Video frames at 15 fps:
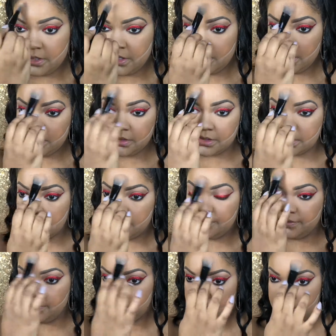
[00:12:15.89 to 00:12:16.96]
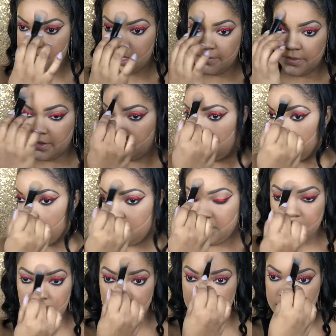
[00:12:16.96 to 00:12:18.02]
but this one's pretty good too, and I think it's
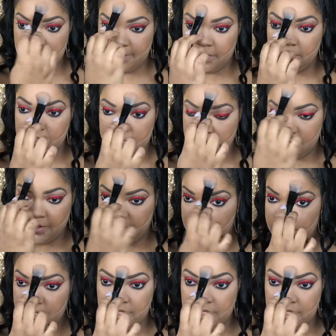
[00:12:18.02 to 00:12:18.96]
only $9.